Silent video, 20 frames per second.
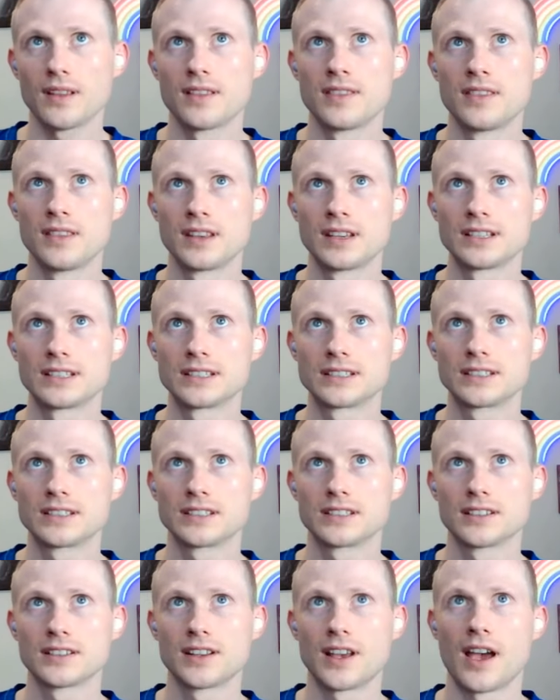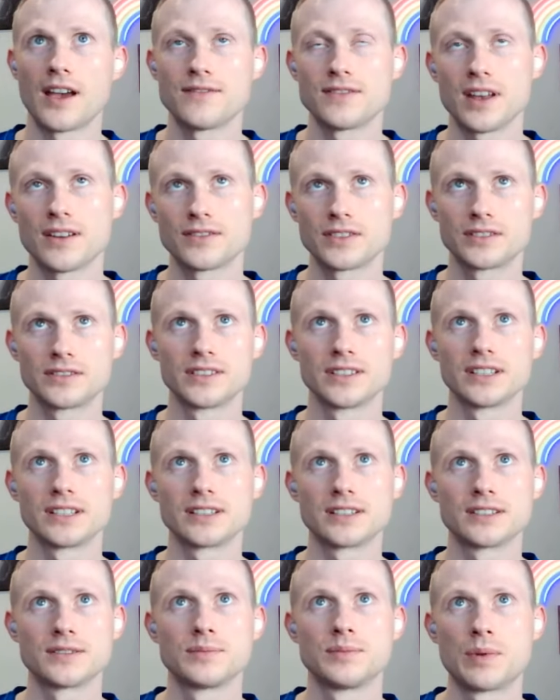this. I've never really
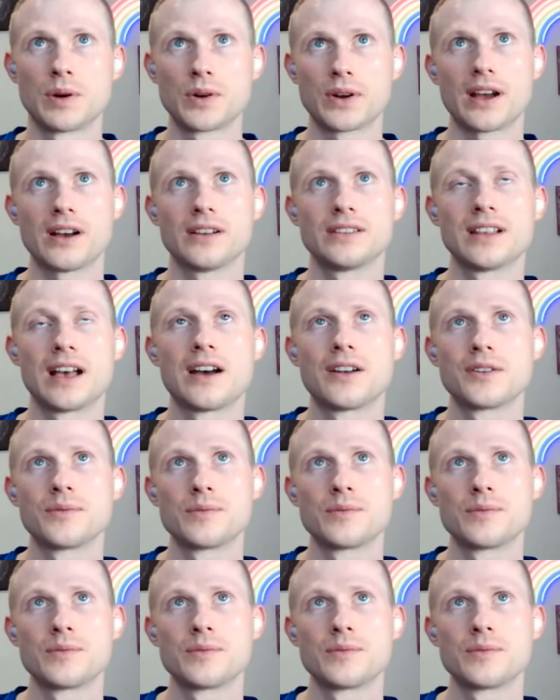spoke out loud